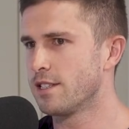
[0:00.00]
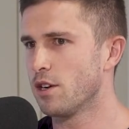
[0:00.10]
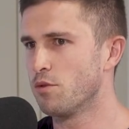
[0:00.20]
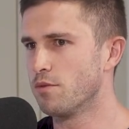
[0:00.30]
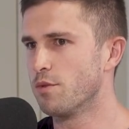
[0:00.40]

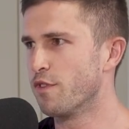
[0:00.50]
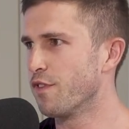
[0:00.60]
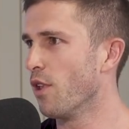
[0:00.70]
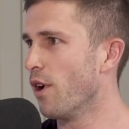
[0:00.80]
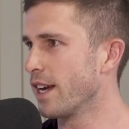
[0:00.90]
So we're
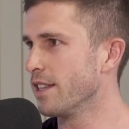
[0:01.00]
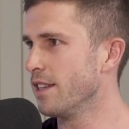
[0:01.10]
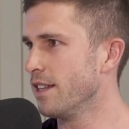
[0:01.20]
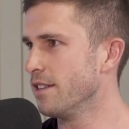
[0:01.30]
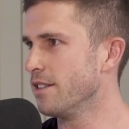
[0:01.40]
flying, and
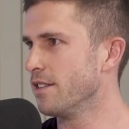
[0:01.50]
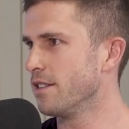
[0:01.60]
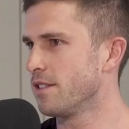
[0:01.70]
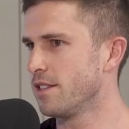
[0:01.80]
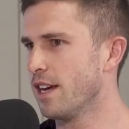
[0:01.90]
then
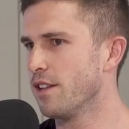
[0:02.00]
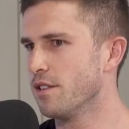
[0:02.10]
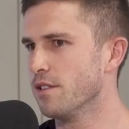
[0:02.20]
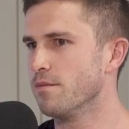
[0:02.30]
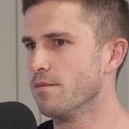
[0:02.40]

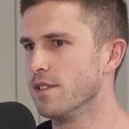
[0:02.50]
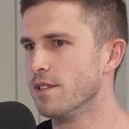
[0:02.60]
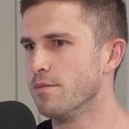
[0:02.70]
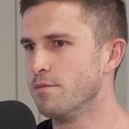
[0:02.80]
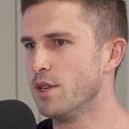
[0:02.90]
the
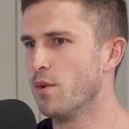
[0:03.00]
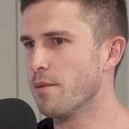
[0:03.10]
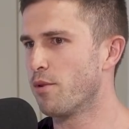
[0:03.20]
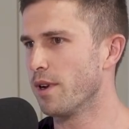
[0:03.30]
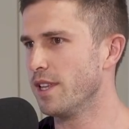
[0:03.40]
midway
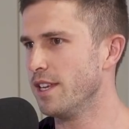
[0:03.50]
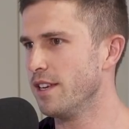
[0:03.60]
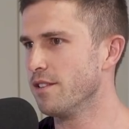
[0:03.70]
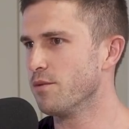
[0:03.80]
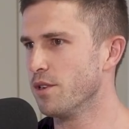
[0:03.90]
point of the
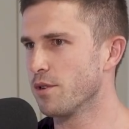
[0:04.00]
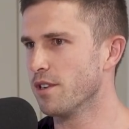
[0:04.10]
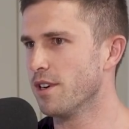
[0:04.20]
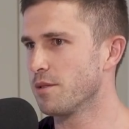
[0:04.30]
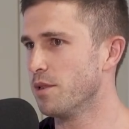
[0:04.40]
year, we
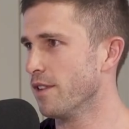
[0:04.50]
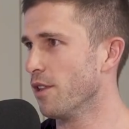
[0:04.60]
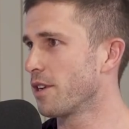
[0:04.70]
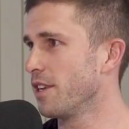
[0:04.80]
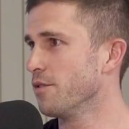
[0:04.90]
organised a bit of a
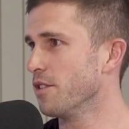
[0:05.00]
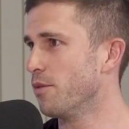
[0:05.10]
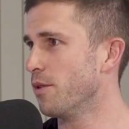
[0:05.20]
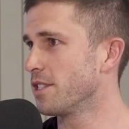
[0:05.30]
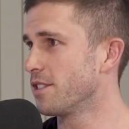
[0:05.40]
lock-in with the
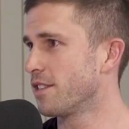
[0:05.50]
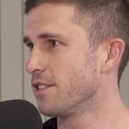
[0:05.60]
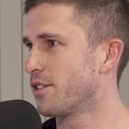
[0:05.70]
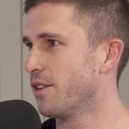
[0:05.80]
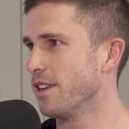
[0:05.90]
boys just to
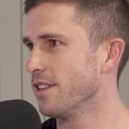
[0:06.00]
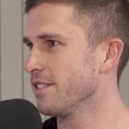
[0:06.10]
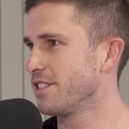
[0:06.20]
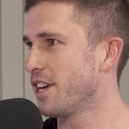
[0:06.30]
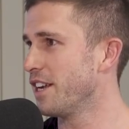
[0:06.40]
try and
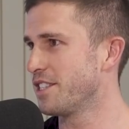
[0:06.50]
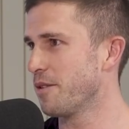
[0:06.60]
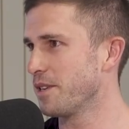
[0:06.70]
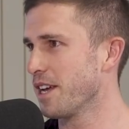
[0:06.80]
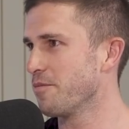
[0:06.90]
change
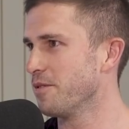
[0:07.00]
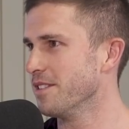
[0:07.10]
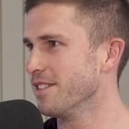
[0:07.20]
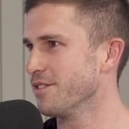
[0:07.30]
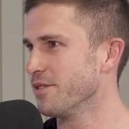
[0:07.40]
something up,
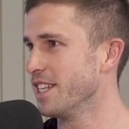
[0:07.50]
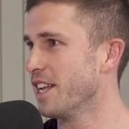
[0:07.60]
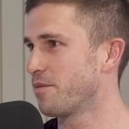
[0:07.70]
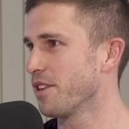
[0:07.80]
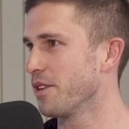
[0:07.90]
and we end
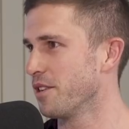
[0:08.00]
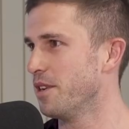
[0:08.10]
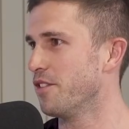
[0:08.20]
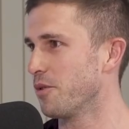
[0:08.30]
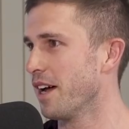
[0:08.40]
up going on a
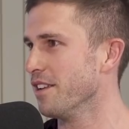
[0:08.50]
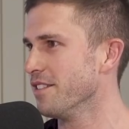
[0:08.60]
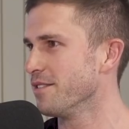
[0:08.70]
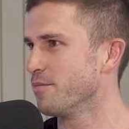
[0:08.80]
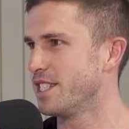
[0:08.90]
bit of a
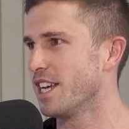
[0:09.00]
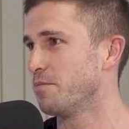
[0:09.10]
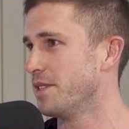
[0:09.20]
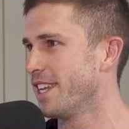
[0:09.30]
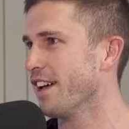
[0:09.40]
run, but
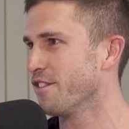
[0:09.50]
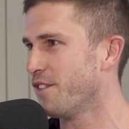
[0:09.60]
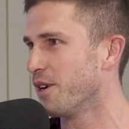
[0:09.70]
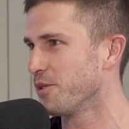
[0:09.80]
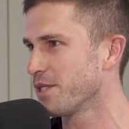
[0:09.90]
just missed out in
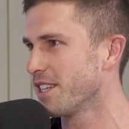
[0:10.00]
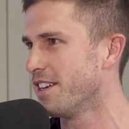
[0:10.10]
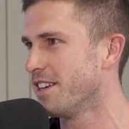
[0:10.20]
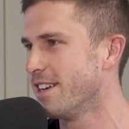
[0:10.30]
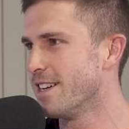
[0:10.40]
finals.
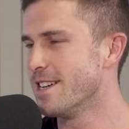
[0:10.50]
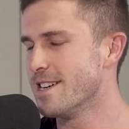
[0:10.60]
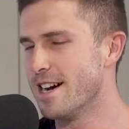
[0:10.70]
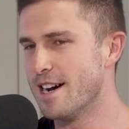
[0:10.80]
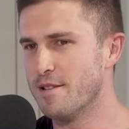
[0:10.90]

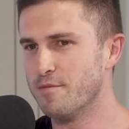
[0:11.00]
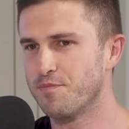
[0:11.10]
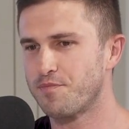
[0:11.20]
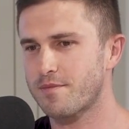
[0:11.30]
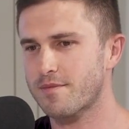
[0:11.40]

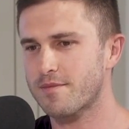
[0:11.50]
And